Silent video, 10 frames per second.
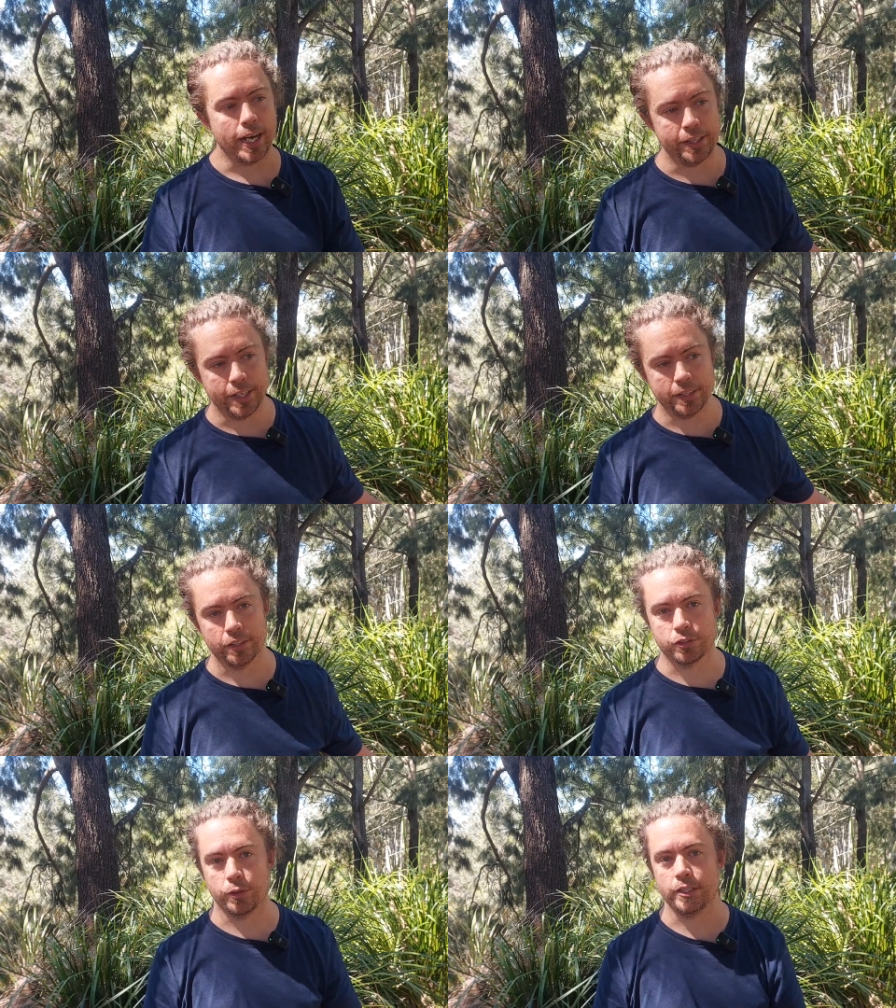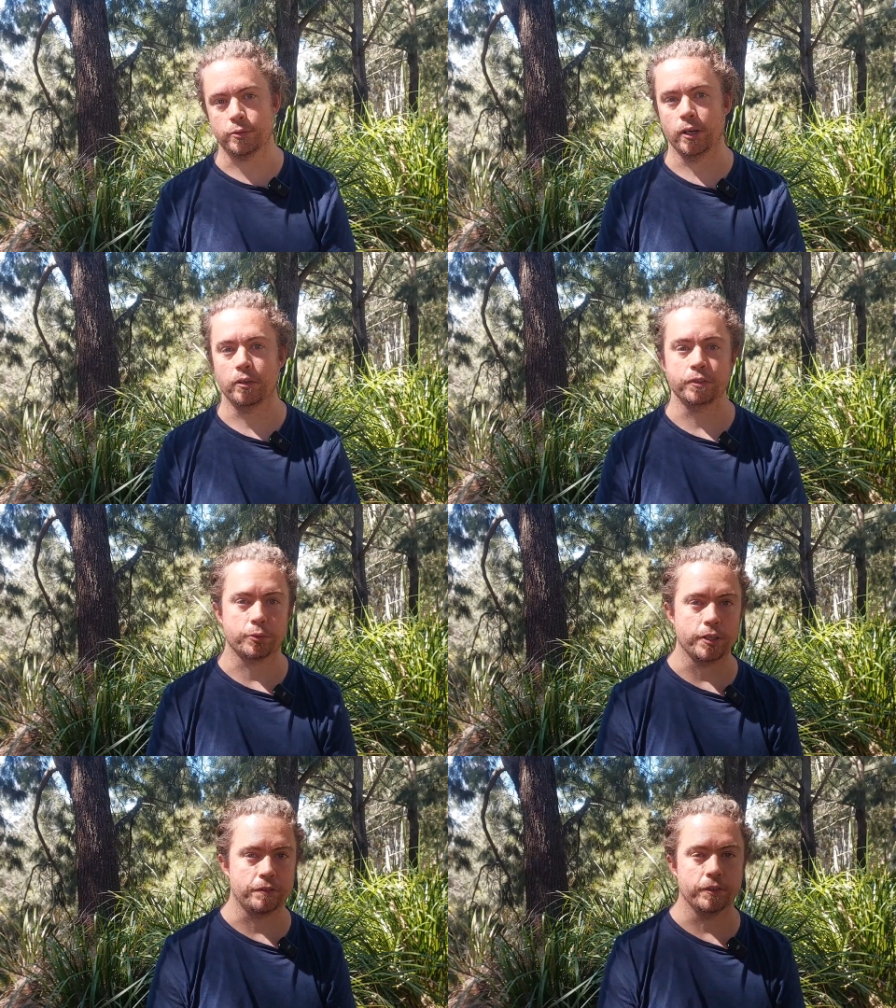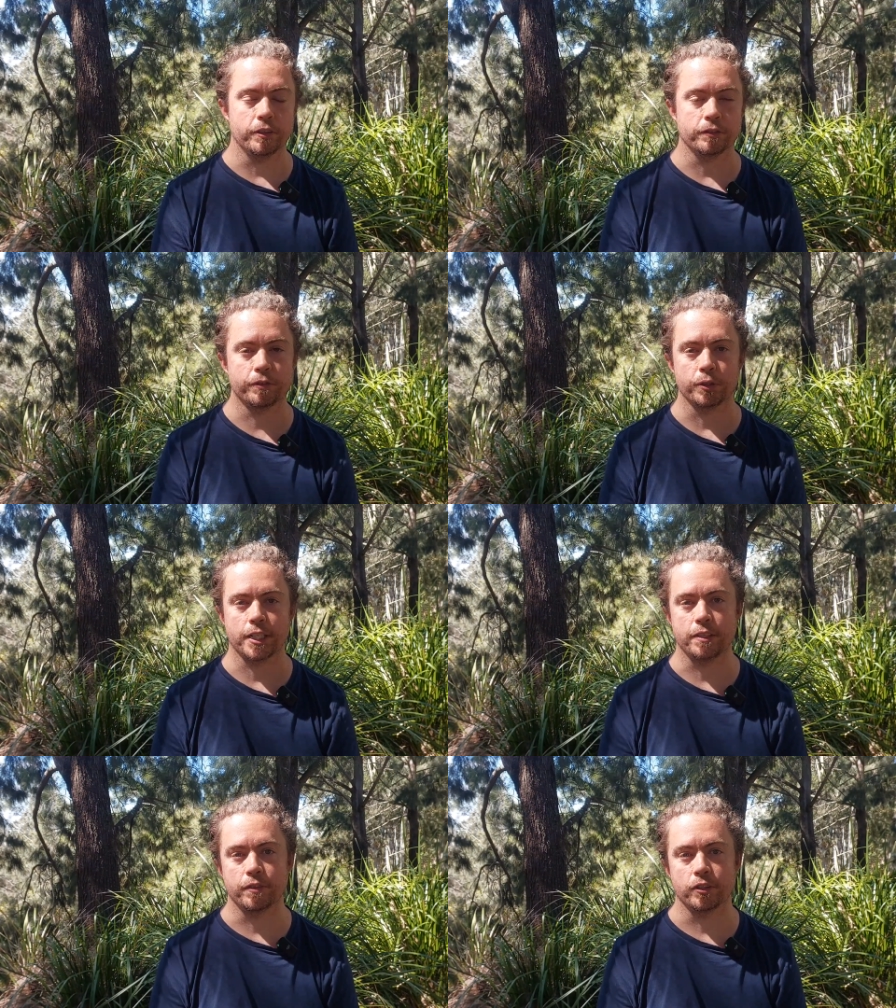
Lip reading: And then the 2012 and 2014